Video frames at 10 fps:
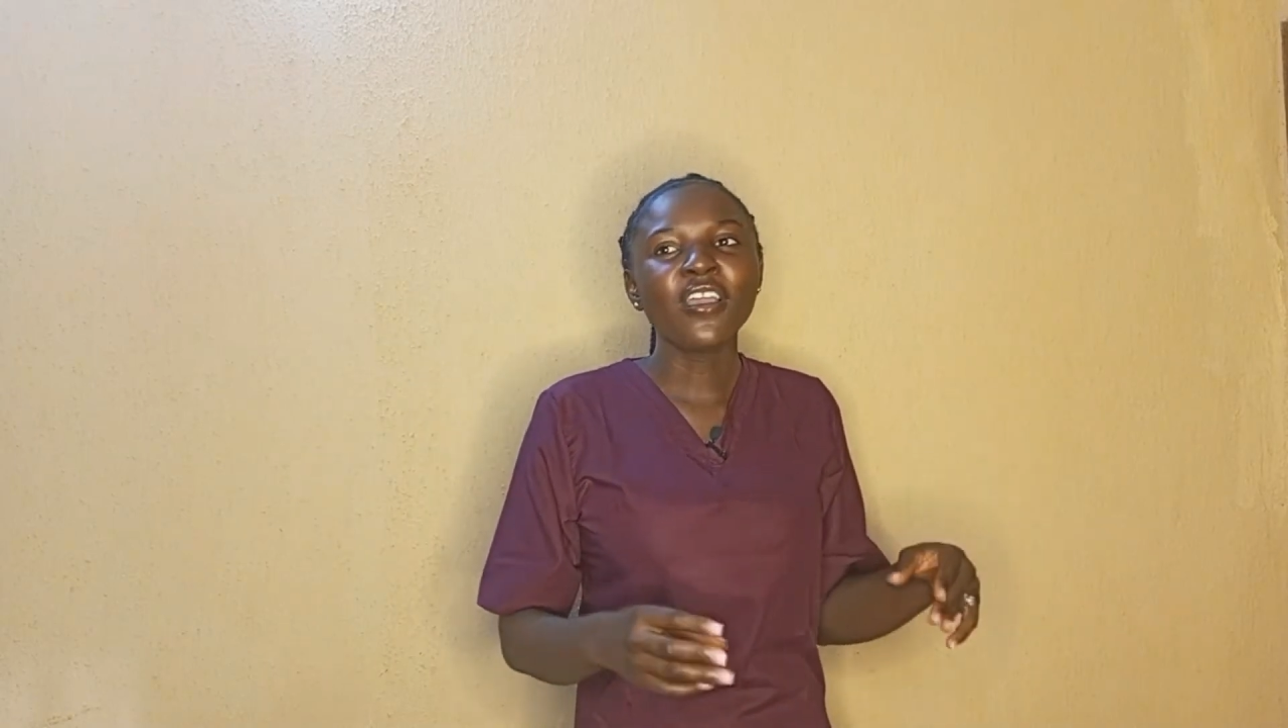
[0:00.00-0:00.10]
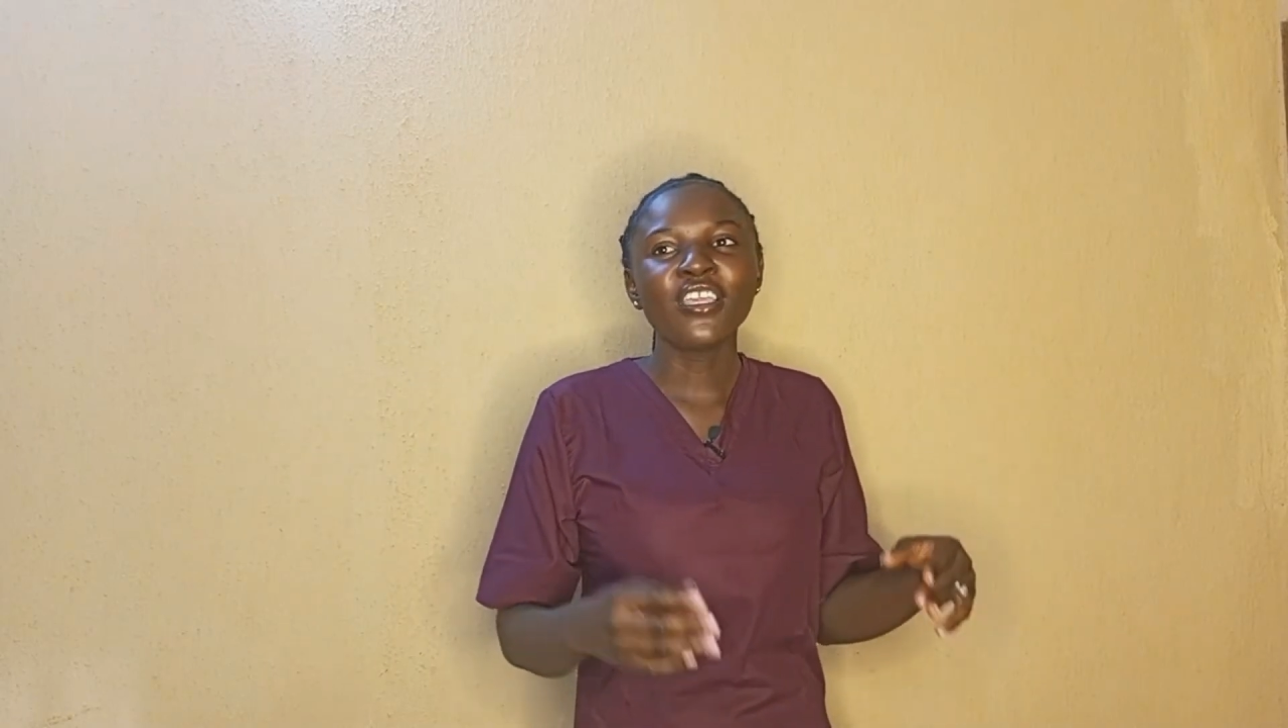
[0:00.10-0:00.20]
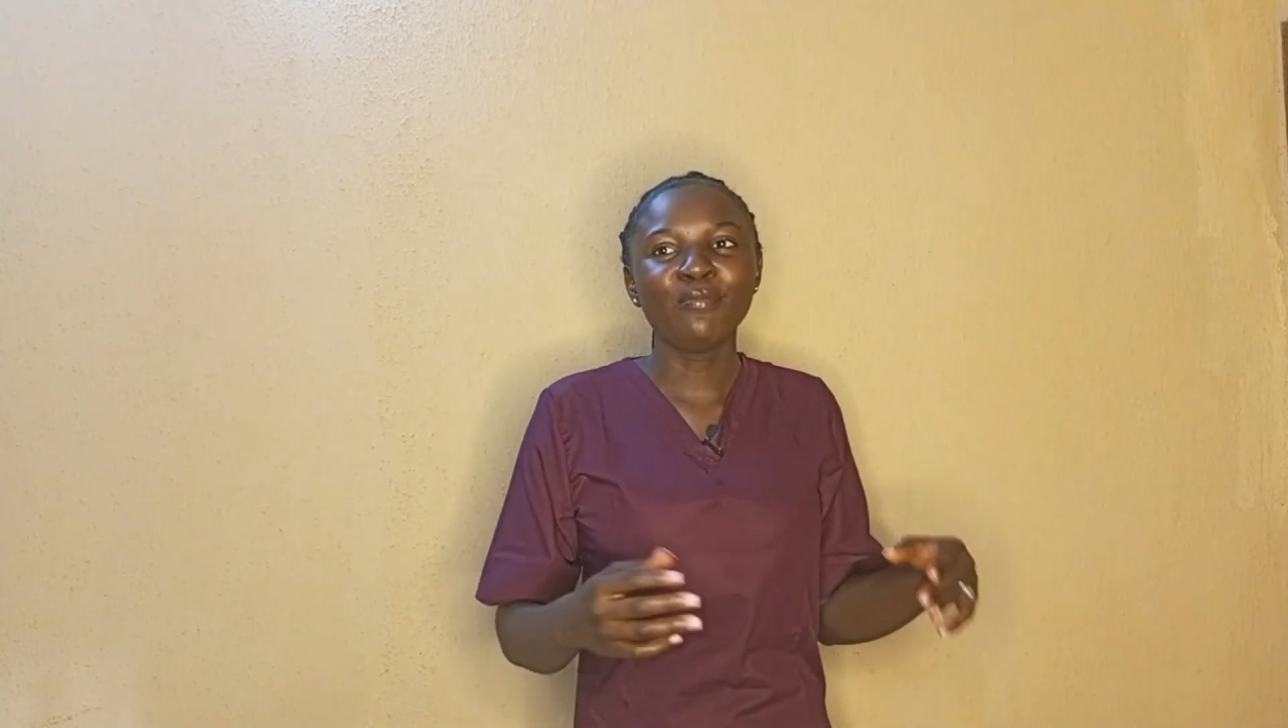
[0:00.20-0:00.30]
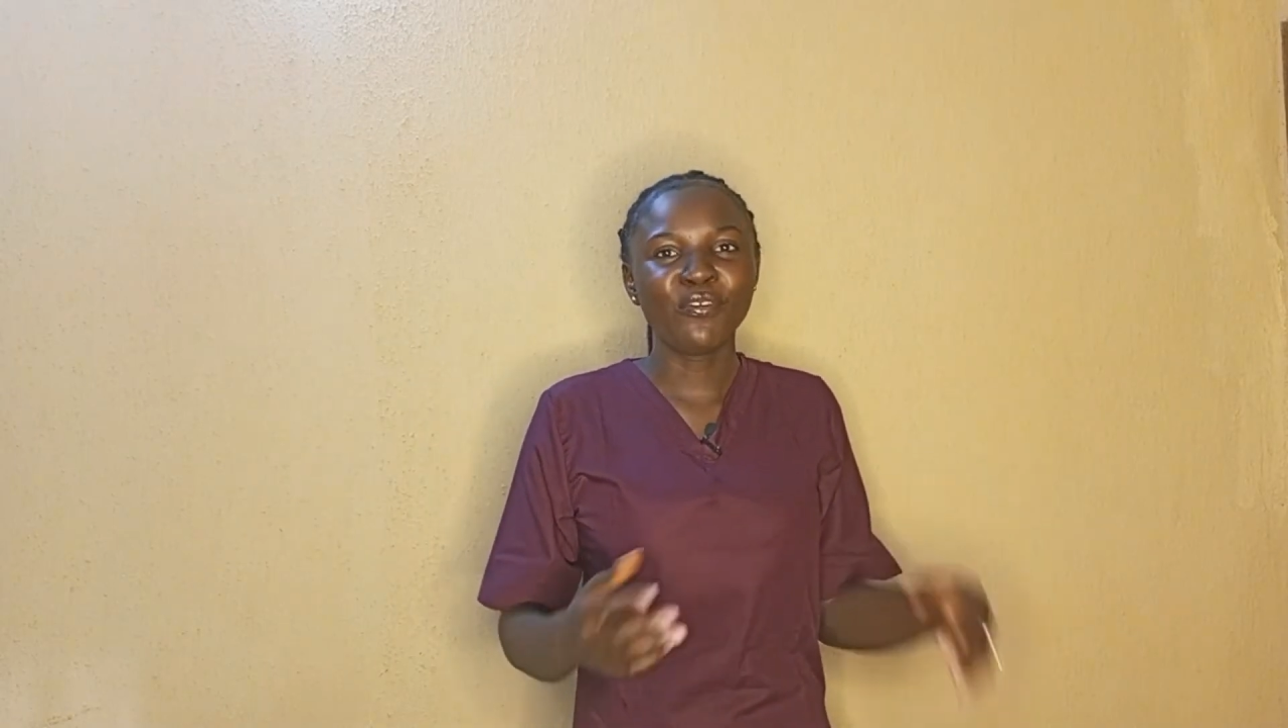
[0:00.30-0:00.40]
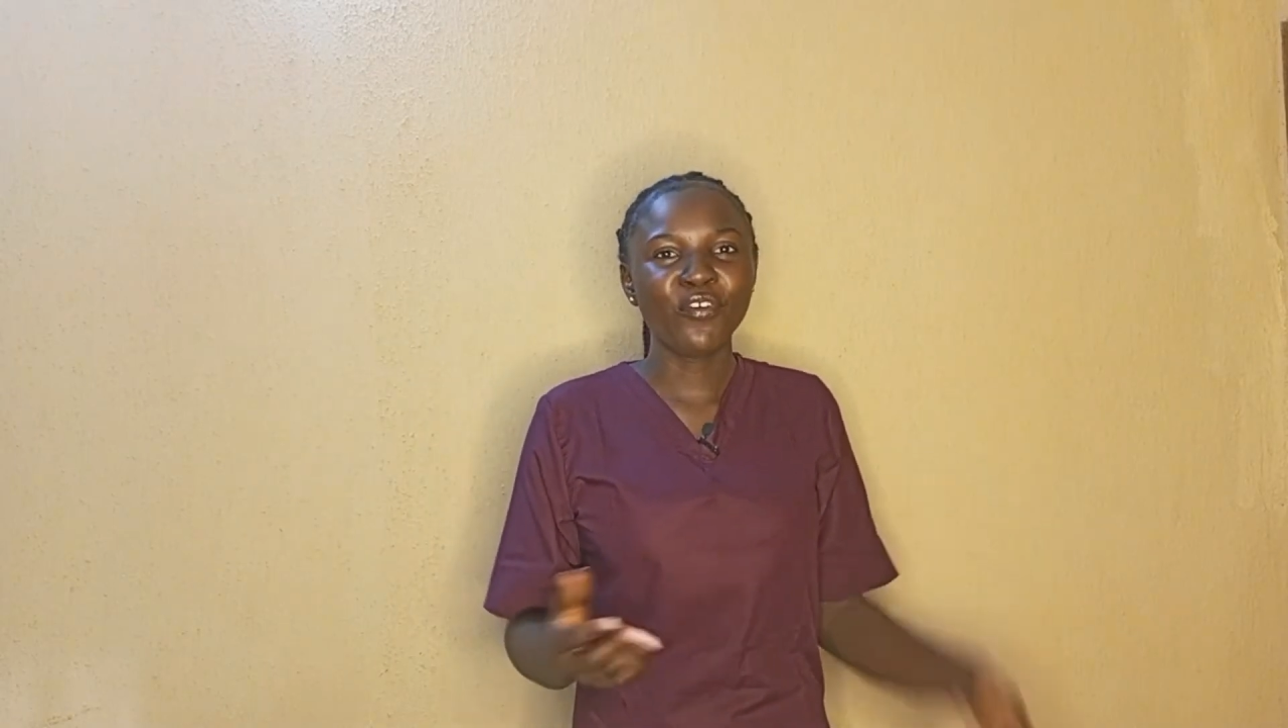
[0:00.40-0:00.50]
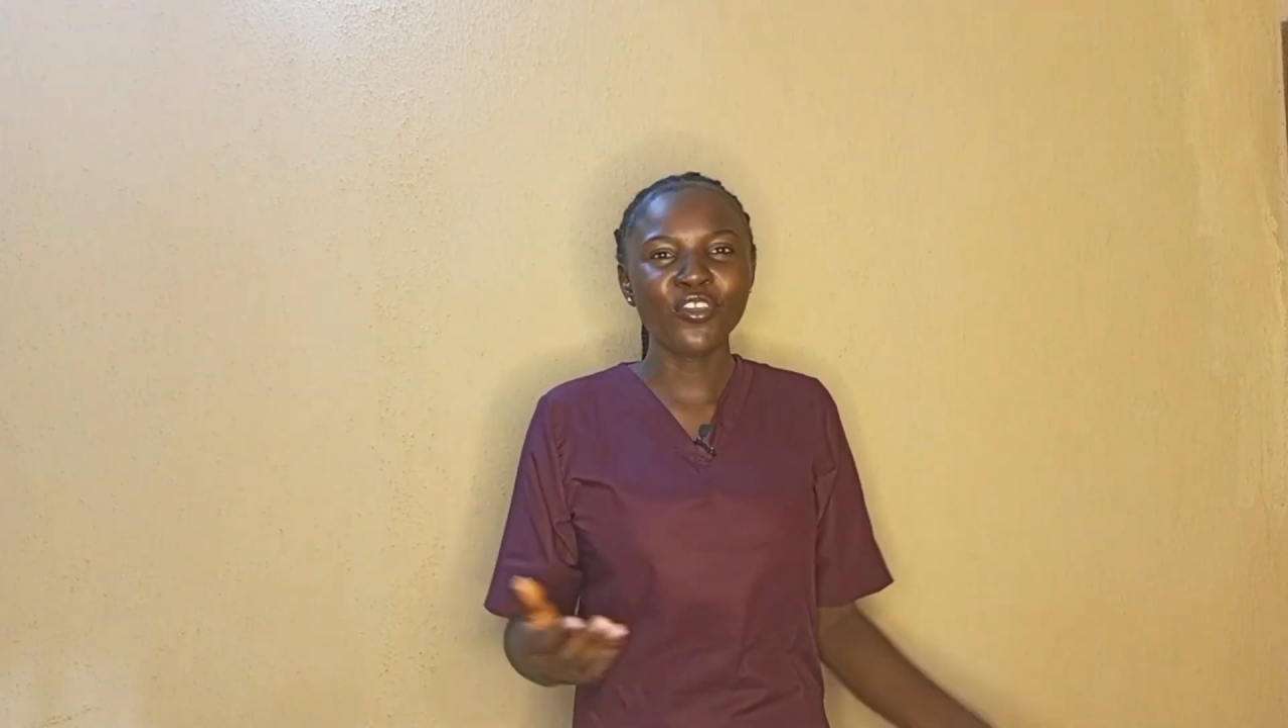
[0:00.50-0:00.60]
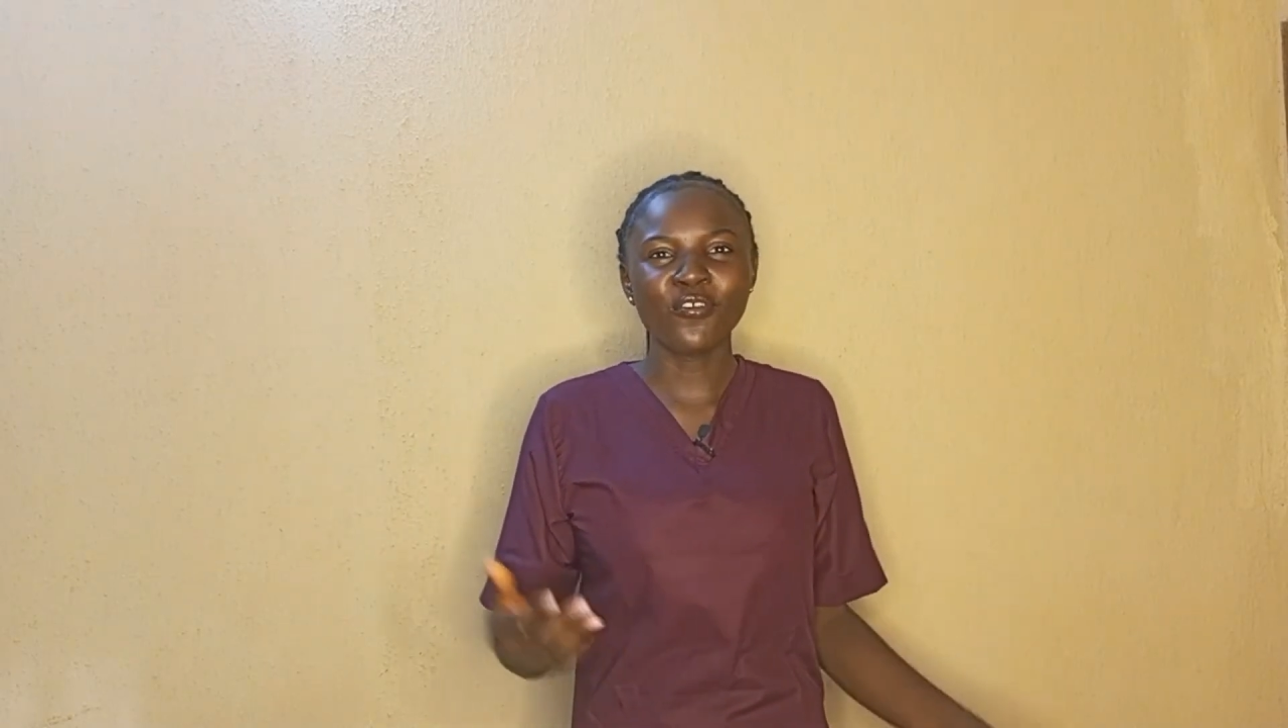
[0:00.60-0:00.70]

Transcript: before you